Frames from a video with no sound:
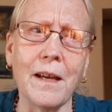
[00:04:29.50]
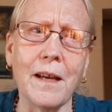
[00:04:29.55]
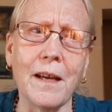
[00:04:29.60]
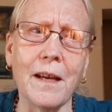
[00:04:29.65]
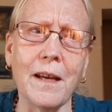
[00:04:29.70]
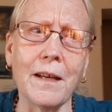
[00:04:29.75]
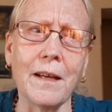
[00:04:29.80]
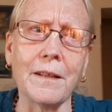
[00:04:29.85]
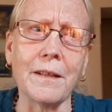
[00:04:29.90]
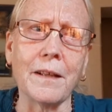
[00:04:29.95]

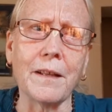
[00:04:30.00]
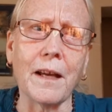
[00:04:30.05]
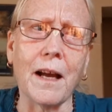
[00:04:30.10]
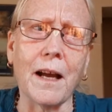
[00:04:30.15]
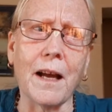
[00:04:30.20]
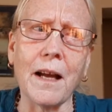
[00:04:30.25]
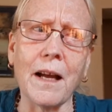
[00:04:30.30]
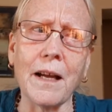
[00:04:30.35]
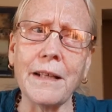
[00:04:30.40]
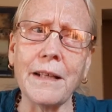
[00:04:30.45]
And
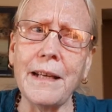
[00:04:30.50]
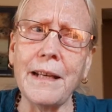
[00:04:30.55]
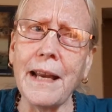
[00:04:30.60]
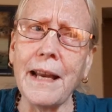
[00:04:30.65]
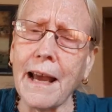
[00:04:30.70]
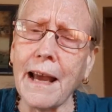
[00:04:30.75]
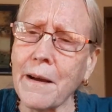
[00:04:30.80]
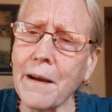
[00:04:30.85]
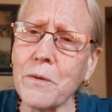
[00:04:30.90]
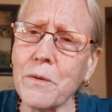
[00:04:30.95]
I
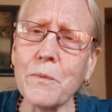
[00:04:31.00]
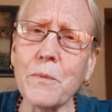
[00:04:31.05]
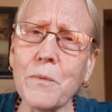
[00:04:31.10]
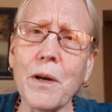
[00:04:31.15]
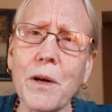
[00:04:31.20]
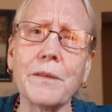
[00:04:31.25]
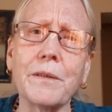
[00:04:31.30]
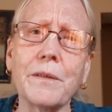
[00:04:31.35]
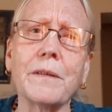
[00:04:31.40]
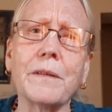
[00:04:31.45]
now
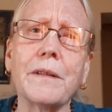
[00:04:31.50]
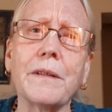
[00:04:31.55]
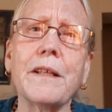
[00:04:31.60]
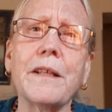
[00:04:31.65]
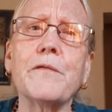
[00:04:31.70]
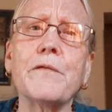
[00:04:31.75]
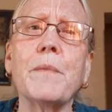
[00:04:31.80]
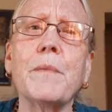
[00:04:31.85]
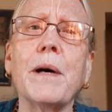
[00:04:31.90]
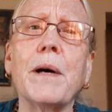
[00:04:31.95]
want to
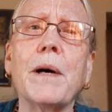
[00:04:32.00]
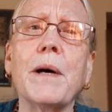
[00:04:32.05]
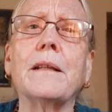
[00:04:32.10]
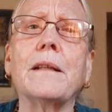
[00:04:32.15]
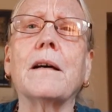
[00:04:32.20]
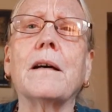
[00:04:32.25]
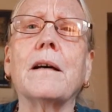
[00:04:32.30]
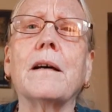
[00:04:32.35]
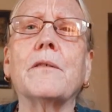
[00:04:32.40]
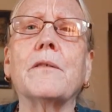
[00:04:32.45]
leave my
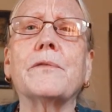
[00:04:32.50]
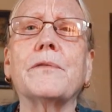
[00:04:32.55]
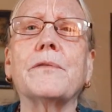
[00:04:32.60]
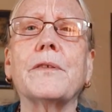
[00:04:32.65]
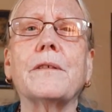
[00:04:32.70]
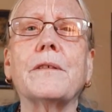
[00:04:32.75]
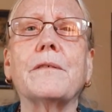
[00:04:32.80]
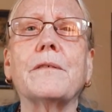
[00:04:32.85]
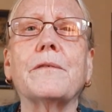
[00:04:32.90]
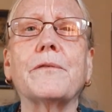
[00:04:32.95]
love
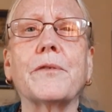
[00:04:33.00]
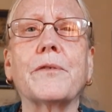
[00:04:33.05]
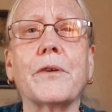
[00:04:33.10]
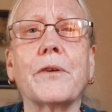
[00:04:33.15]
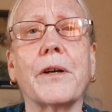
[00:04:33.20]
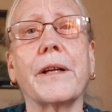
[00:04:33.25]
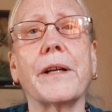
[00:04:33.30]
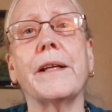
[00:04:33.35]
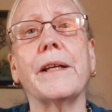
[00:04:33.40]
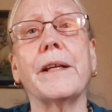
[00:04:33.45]

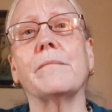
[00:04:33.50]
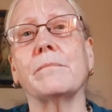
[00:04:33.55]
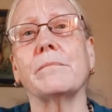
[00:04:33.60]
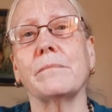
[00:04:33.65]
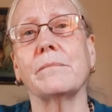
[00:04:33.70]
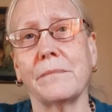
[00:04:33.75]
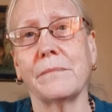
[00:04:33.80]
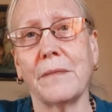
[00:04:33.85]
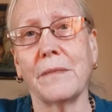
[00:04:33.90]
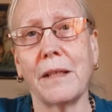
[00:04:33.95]
for him
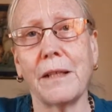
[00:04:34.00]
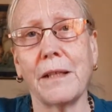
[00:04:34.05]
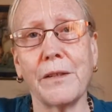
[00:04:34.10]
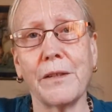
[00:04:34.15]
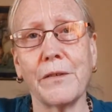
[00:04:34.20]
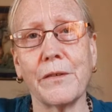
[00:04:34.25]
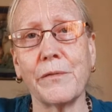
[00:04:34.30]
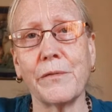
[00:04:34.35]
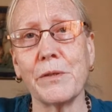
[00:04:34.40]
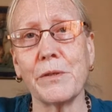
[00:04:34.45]
in
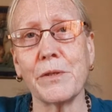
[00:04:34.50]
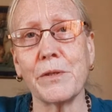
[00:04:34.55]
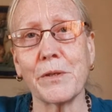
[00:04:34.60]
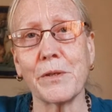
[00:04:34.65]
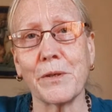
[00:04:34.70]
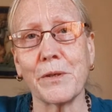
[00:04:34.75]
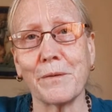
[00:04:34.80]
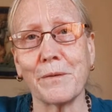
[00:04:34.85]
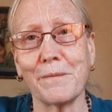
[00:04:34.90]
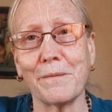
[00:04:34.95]
the
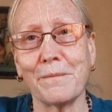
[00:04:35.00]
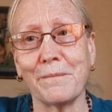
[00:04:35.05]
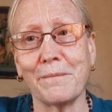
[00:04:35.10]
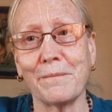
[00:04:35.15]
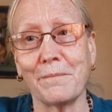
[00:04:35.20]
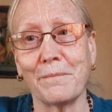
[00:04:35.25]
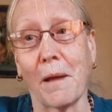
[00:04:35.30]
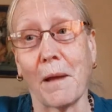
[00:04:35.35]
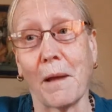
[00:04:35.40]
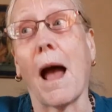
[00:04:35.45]
future.
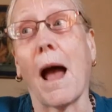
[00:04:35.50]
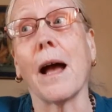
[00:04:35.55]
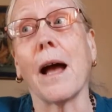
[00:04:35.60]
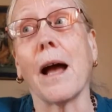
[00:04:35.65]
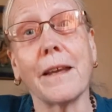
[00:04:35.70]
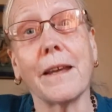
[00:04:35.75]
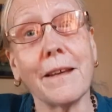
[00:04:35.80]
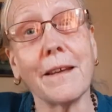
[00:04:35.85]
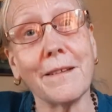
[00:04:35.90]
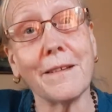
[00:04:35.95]

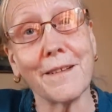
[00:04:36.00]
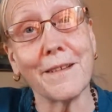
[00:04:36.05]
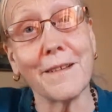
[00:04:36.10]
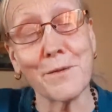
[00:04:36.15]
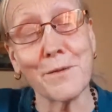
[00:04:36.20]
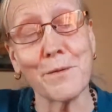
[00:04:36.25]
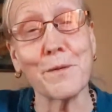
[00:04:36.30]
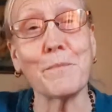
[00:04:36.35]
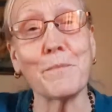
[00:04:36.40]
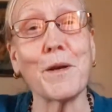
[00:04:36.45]
Again, this
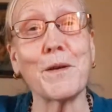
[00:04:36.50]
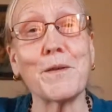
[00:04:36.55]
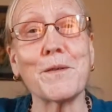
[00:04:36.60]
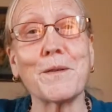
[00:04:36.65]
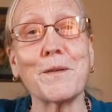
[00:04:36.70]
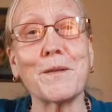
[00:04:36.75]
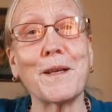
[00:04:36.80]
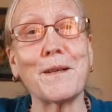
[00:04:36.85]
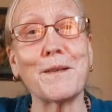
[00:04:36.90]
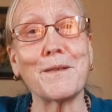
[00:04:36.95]
was
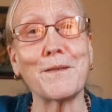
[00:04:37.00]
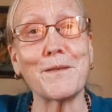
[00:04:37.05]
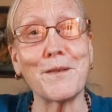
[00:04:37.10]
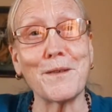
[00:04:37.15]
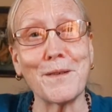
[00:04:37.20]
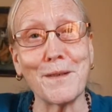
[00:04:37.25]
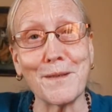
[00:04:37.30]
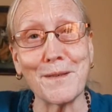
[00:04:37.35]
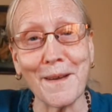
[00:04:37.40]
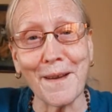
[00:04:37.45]
puzzling to
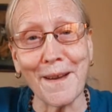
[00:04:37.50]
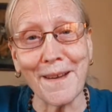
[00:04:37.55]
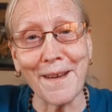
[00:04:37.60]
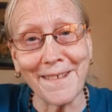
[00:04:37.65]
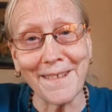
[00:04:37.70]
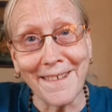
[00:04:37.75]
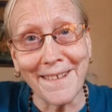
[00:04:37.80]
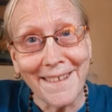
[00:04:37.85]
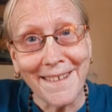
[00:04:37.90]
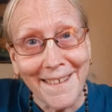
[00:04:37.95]

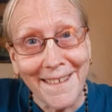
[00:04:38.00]
Nitai.